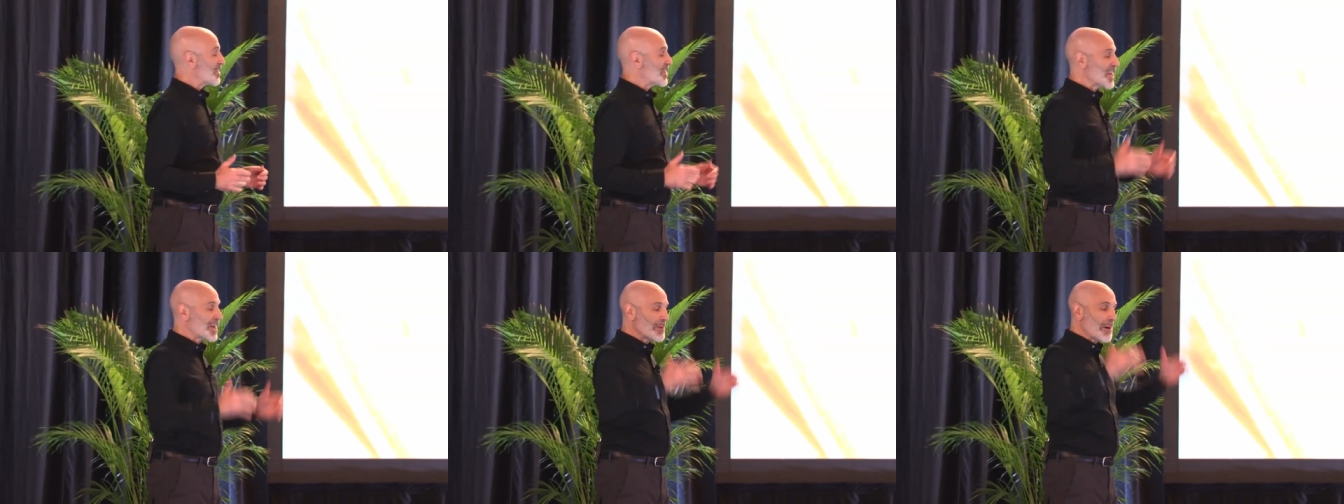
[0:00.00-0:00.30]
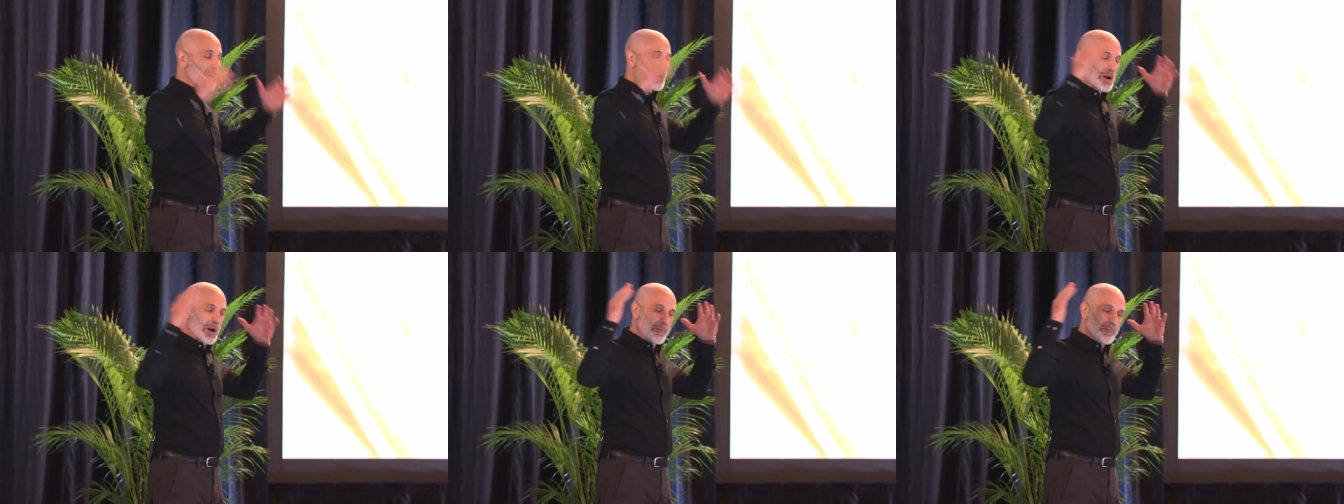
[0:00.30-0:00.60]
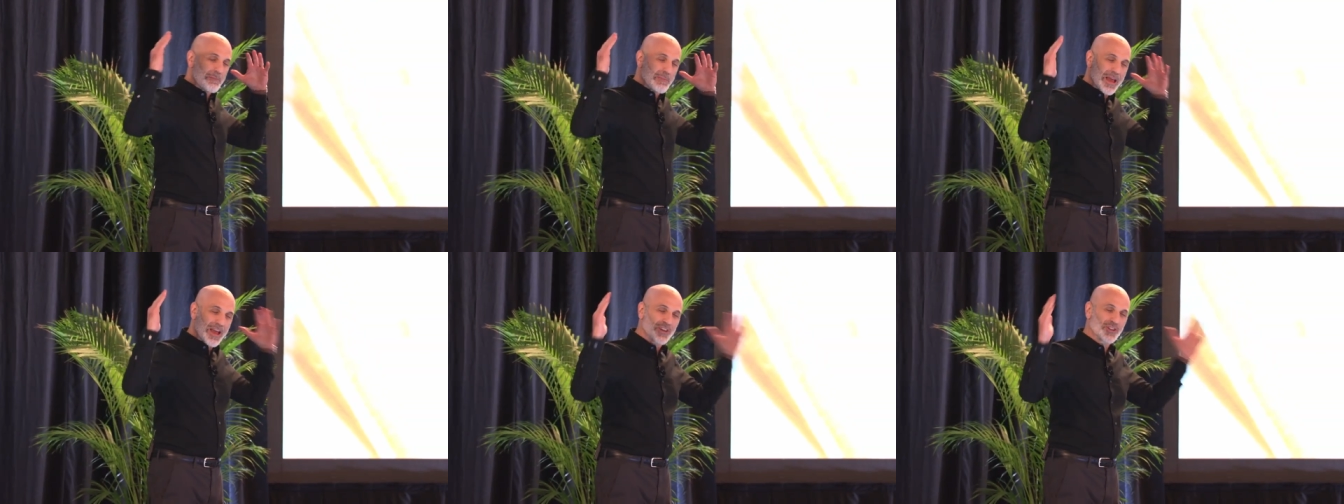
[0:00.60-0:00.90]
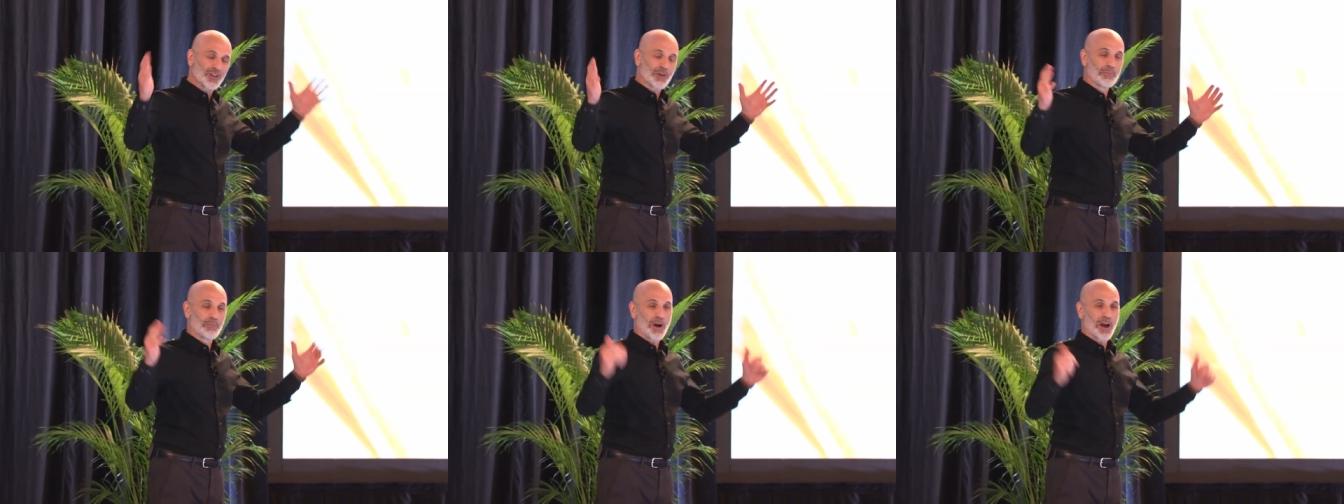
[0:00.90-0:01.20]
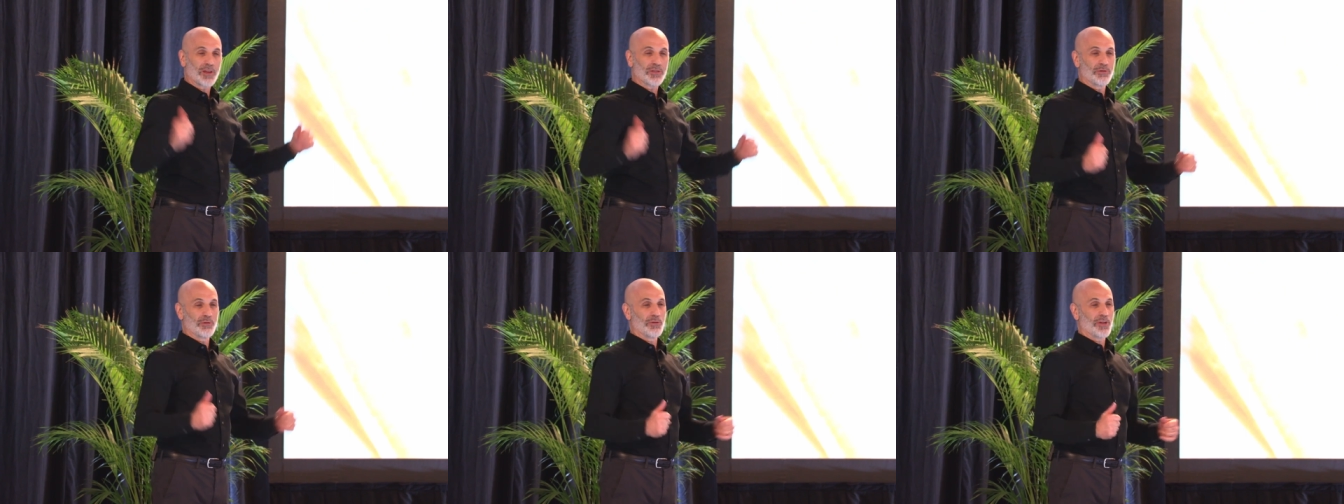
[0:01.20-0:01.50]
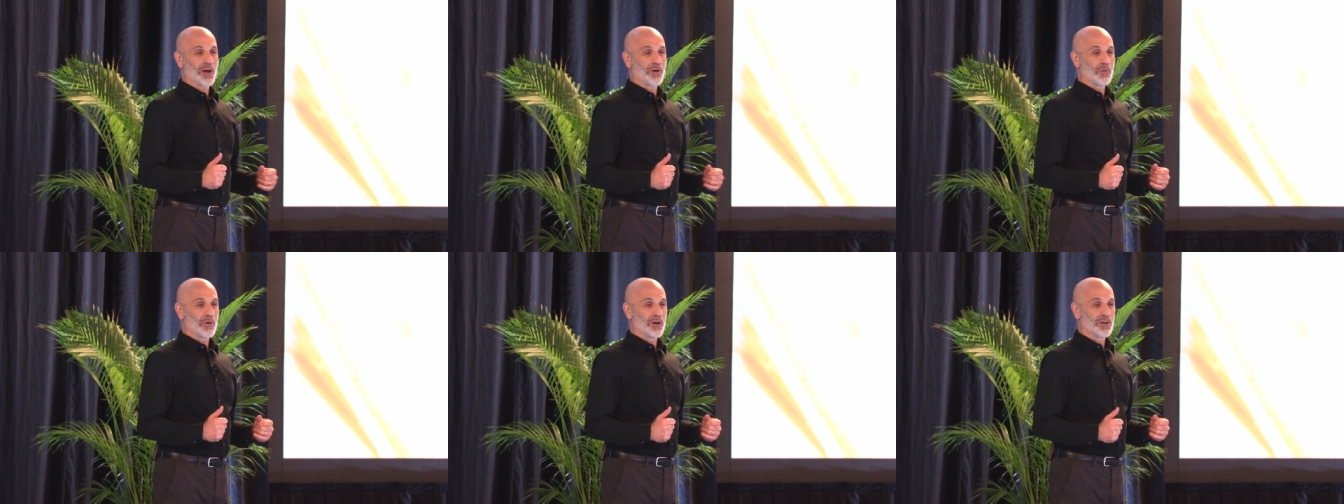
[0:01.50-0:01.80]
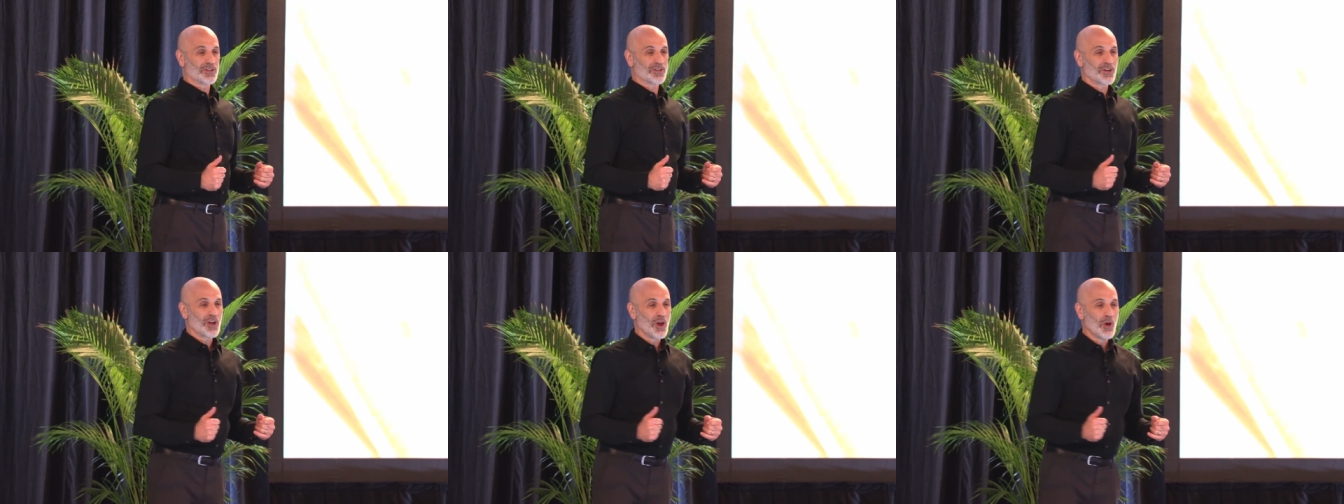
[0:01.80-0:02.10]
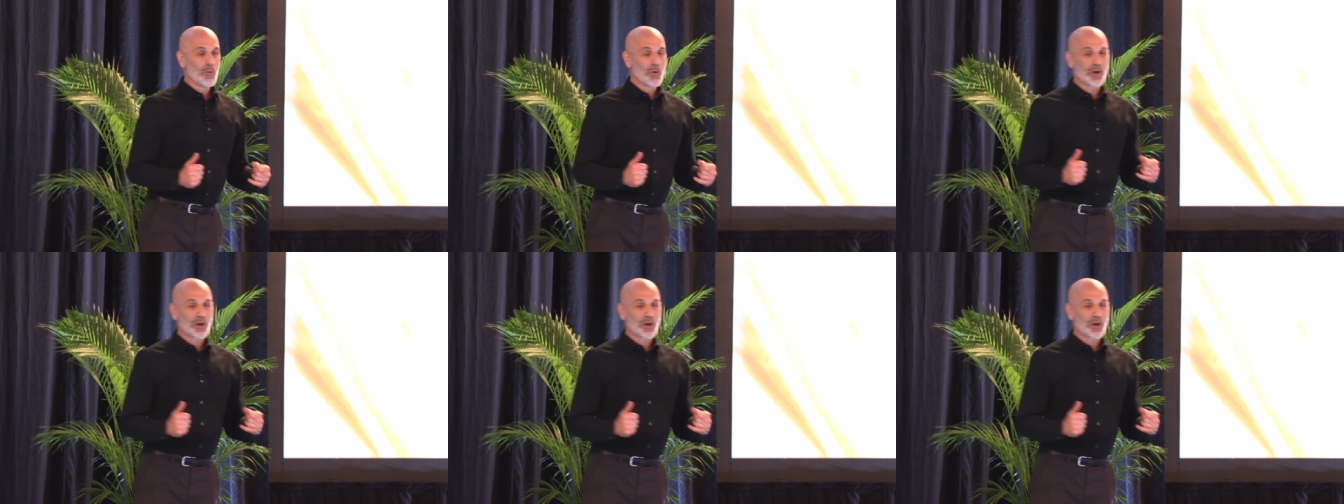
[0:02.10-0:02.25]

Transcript: Think about what a major breakthrough that was.